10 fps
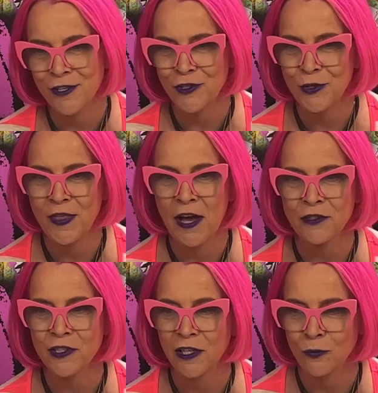in
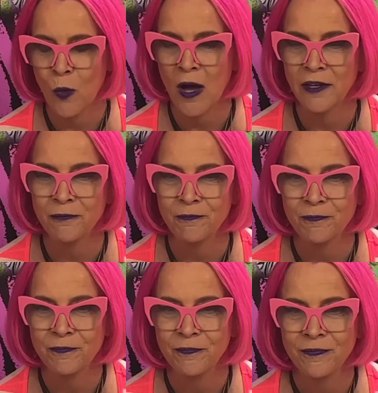2001?
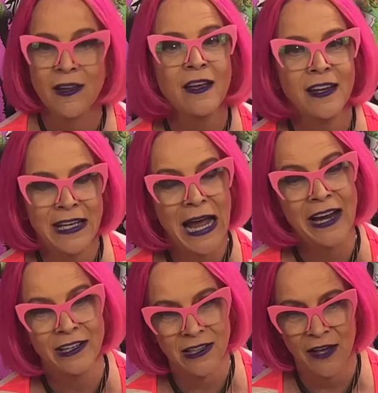
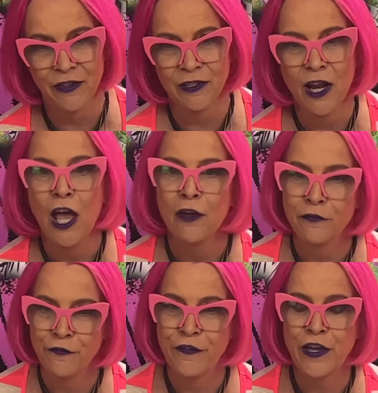9/11.
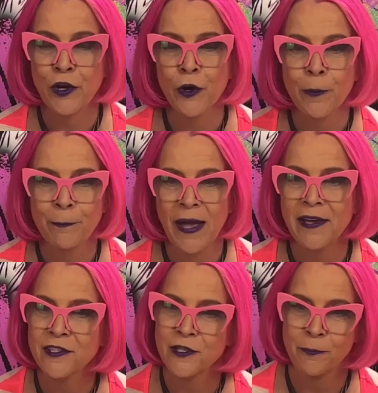
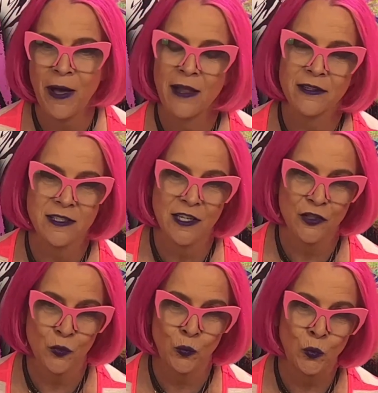Fear-based
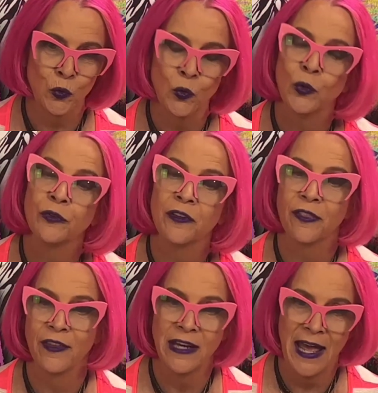politics ruled
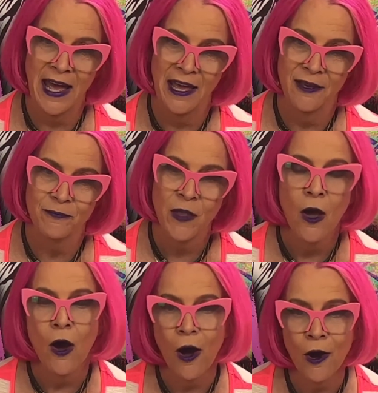the day.
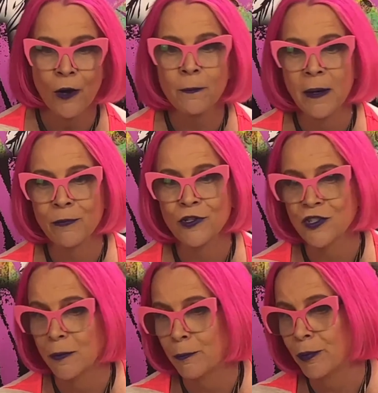Our
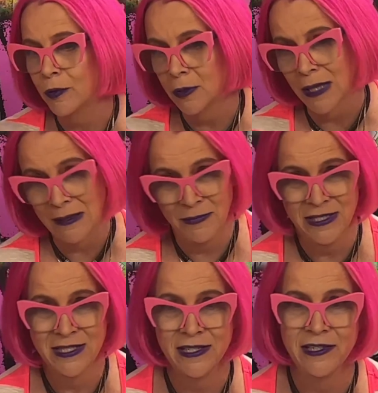membership
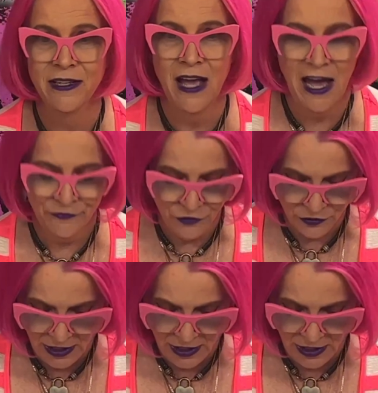plummeted after